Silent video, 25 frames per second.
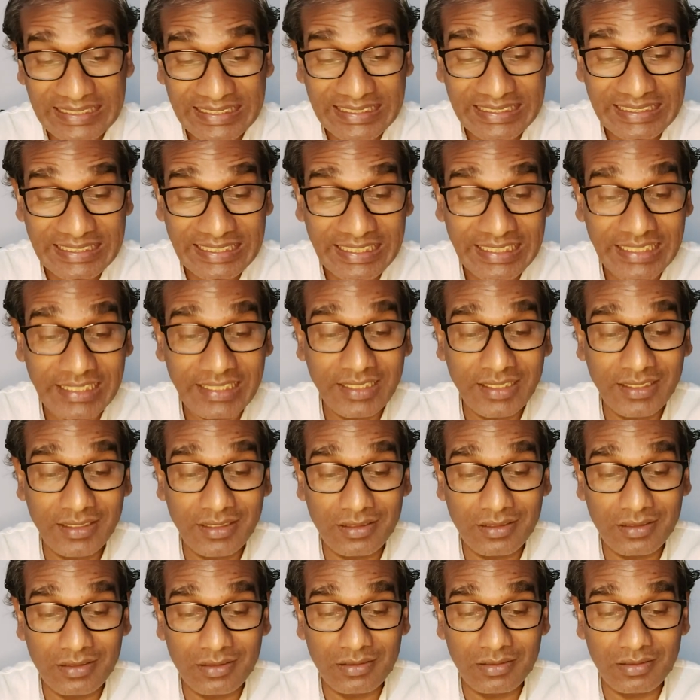3
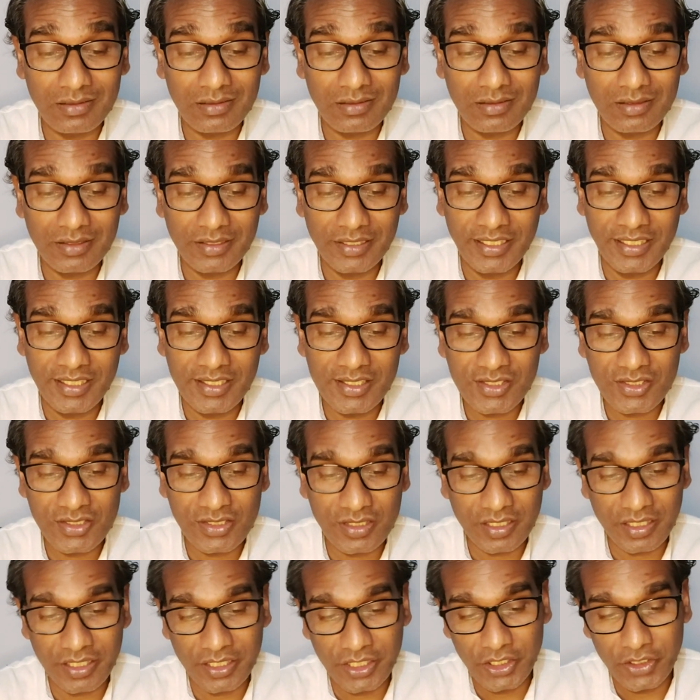days
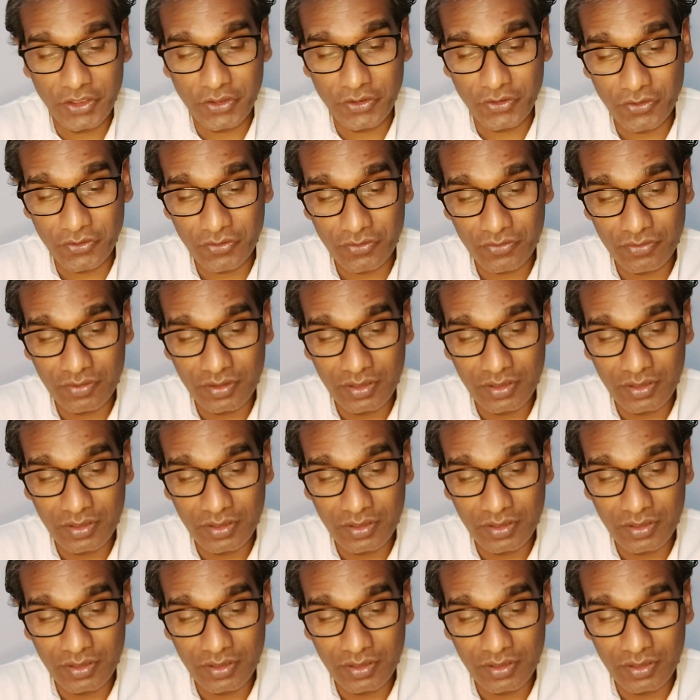in a row,